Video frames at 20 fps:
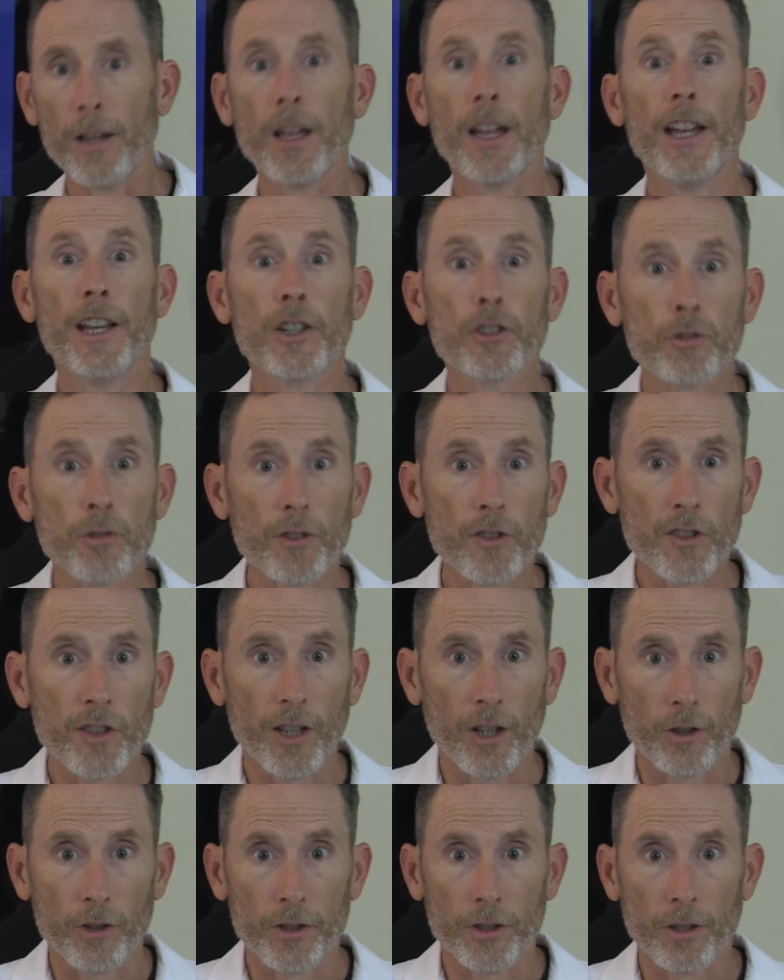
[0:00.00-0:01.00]

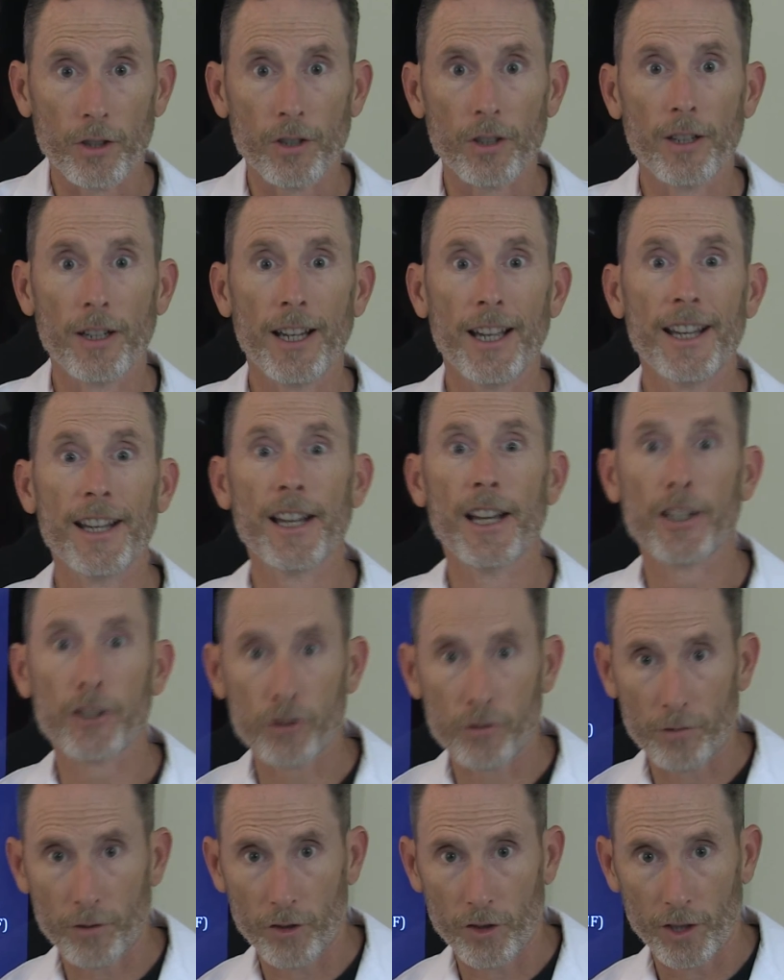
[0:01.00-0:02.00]
intracellular and
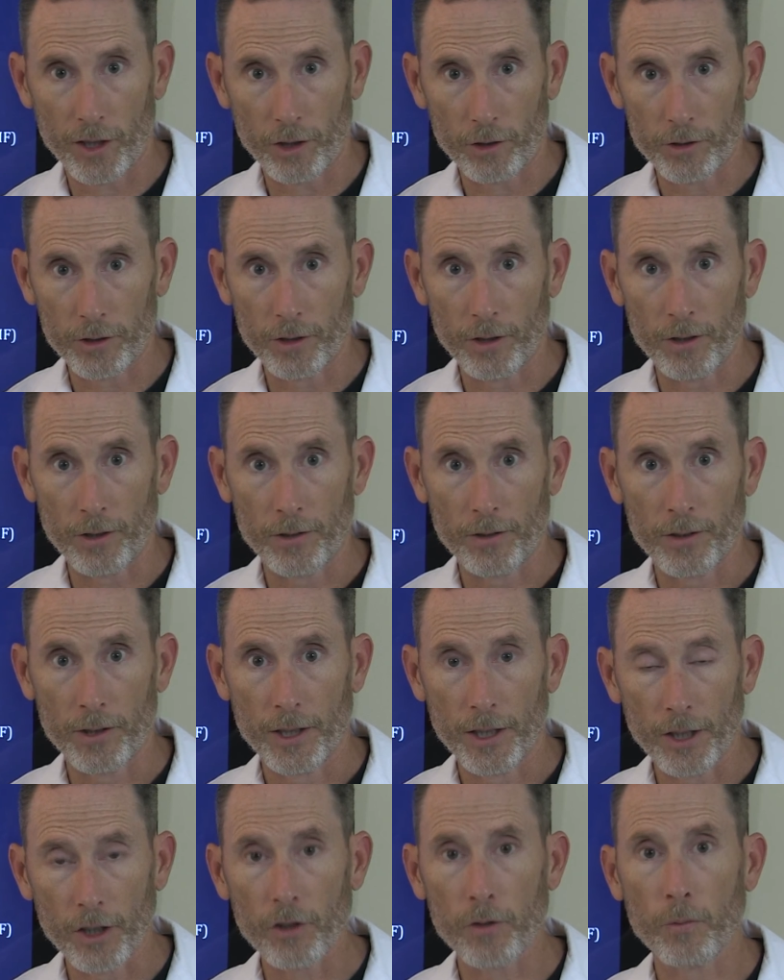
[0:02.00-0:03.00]
extracellular.
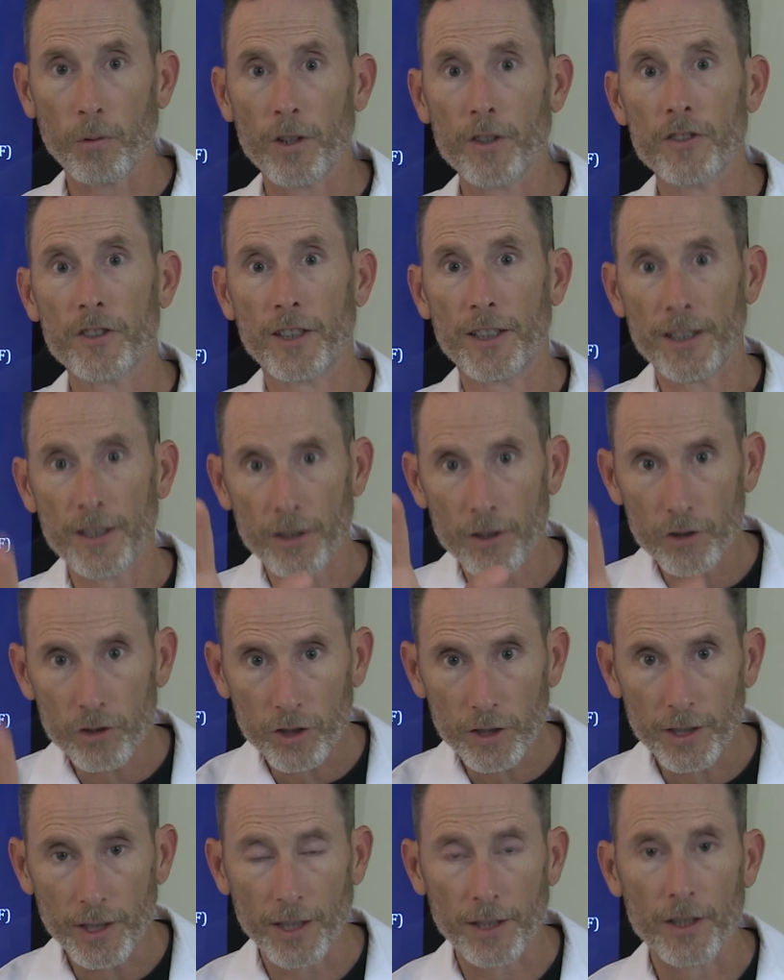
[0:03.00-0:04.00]
In other words,
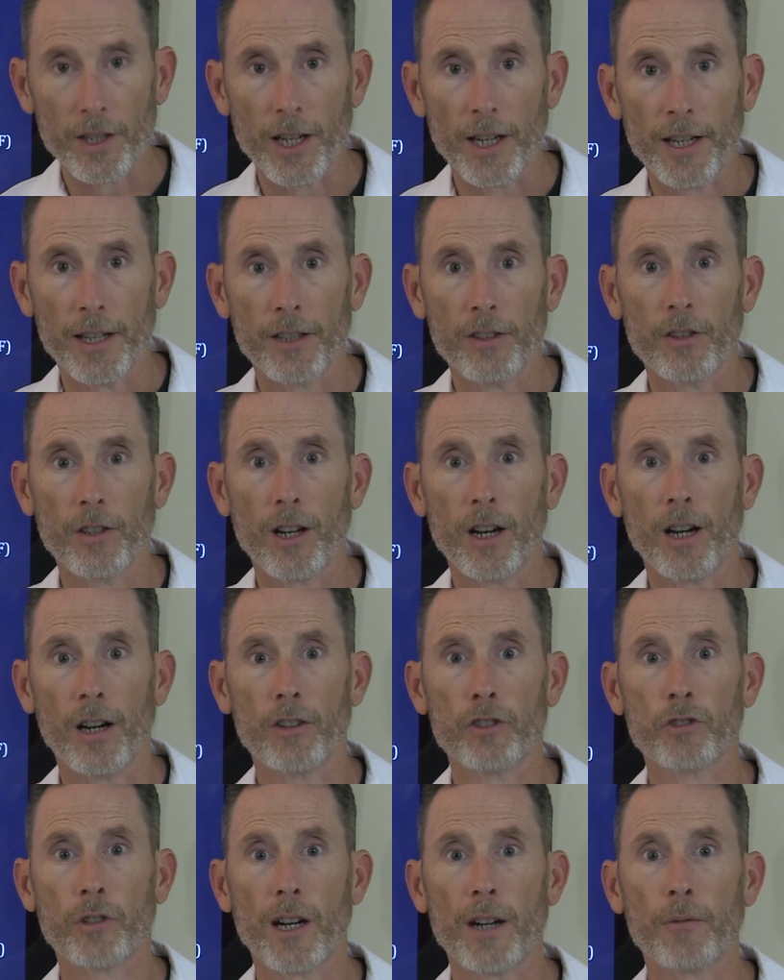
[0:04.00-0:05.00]
energy
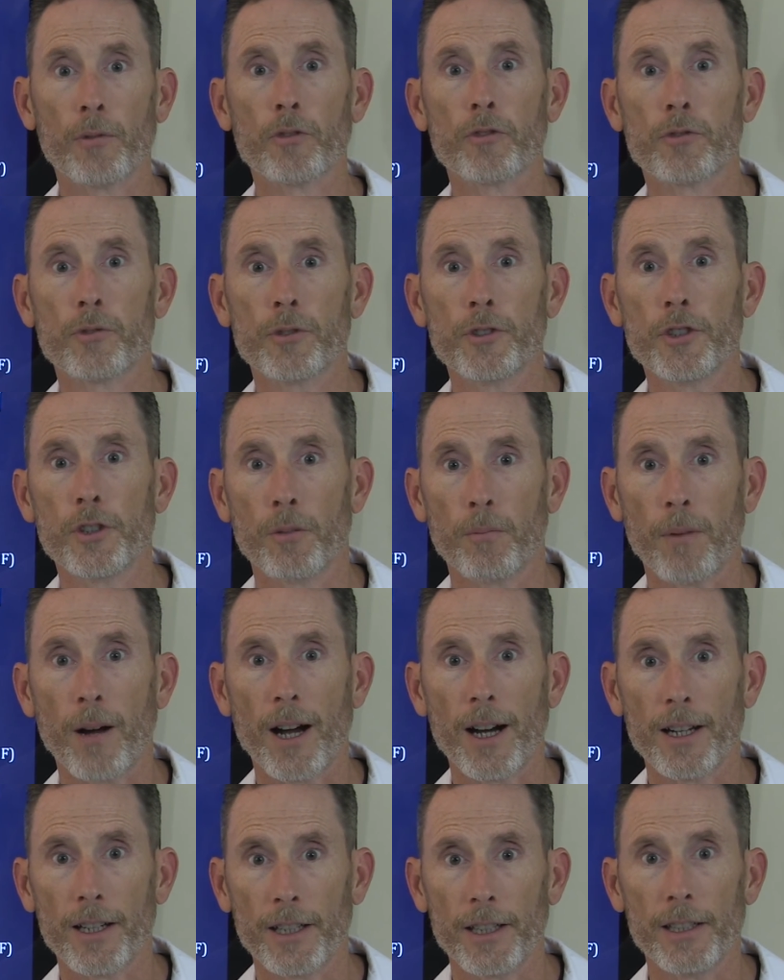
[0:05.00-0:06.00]
travels through your
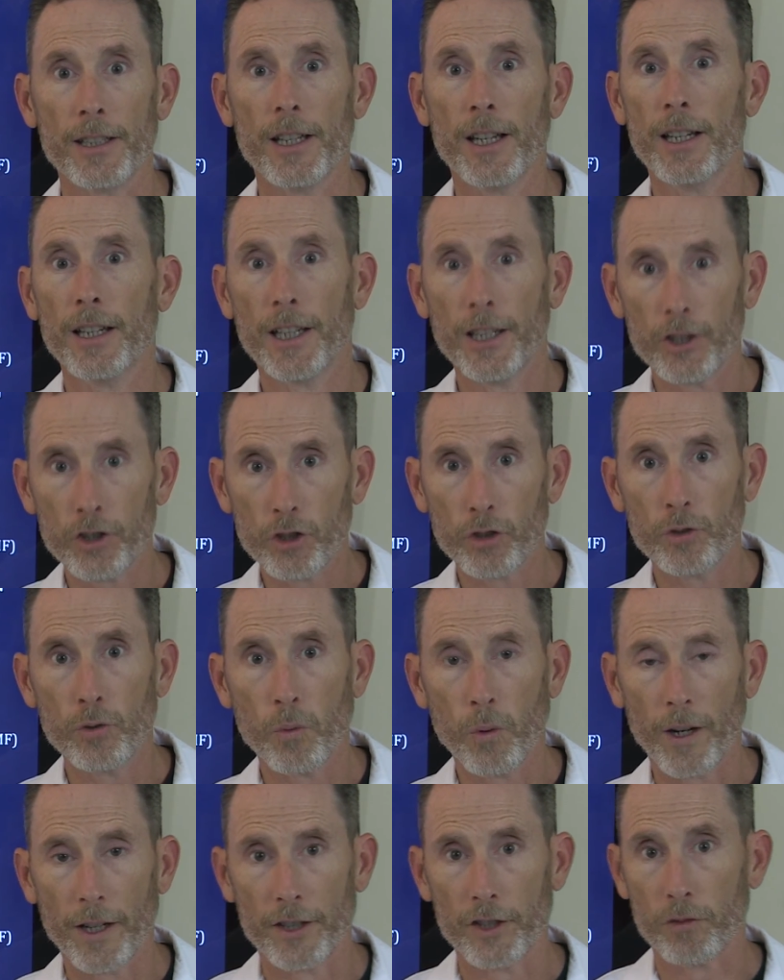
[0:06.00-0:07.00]
body in 2
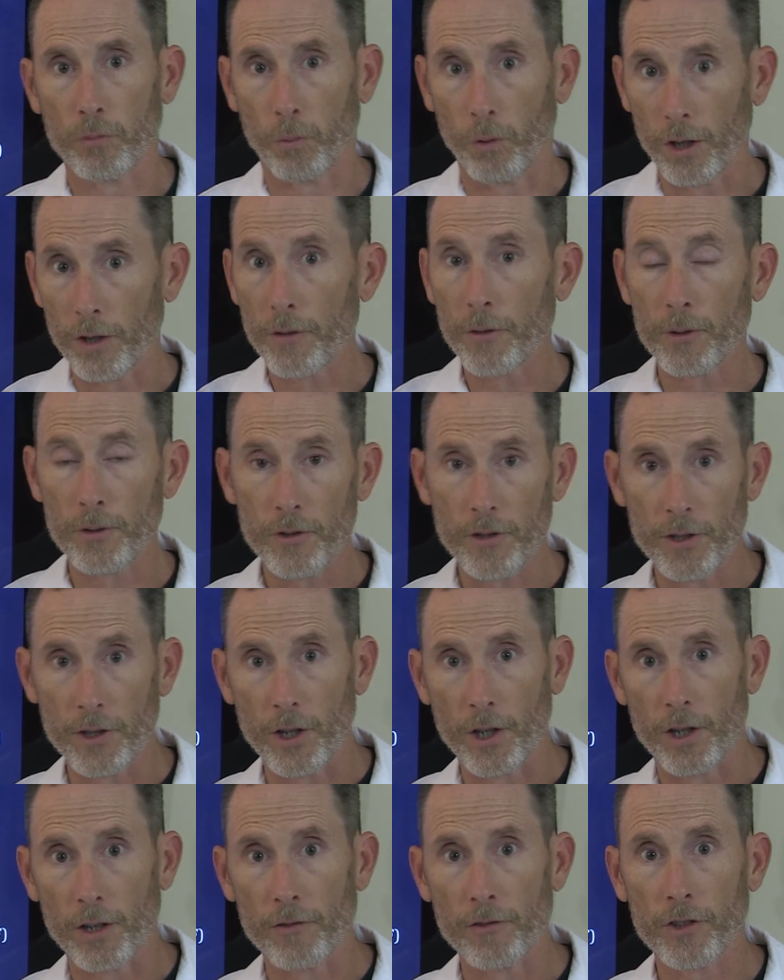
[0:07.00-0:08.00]
ways, one through the
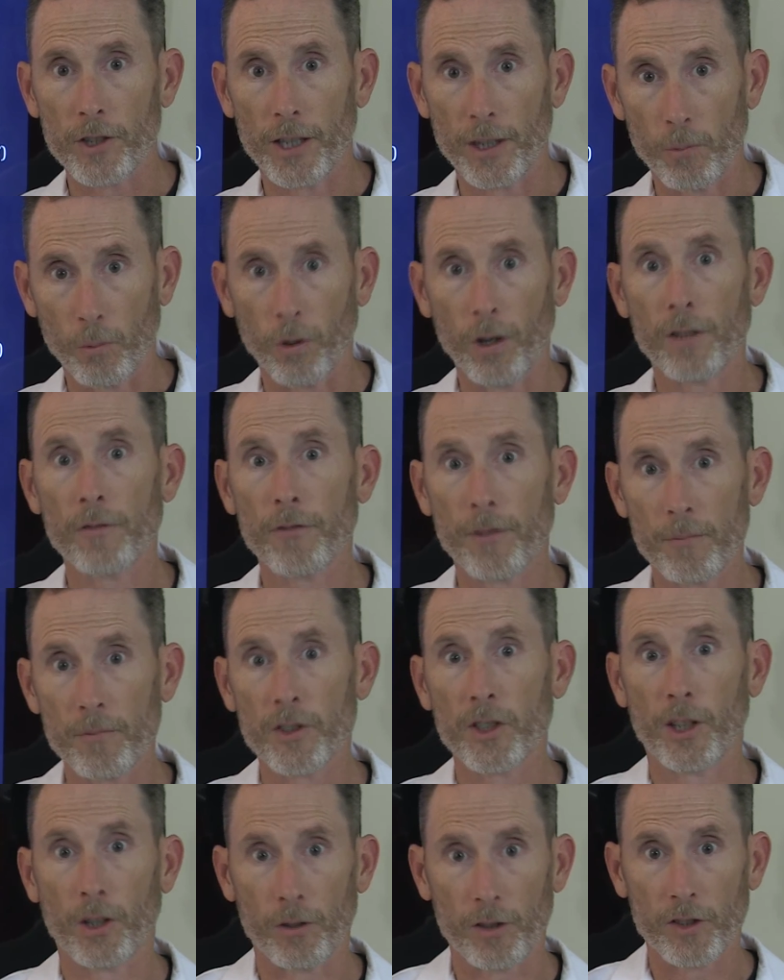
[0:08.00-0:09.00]
nerves and one from
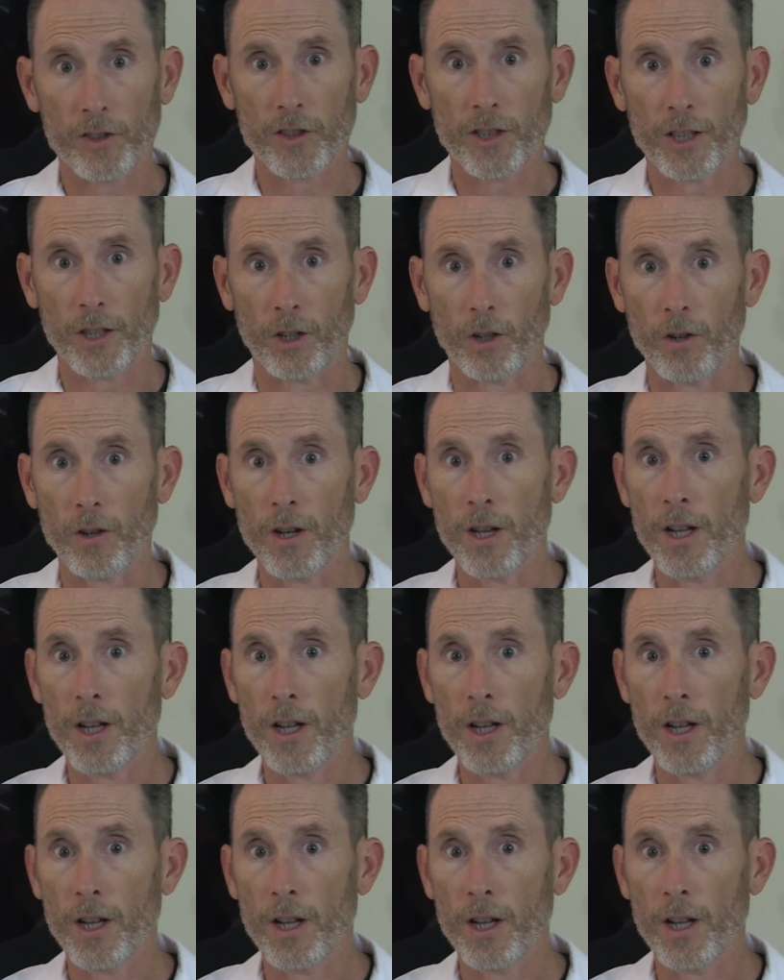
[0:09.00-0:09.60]
cell to cell.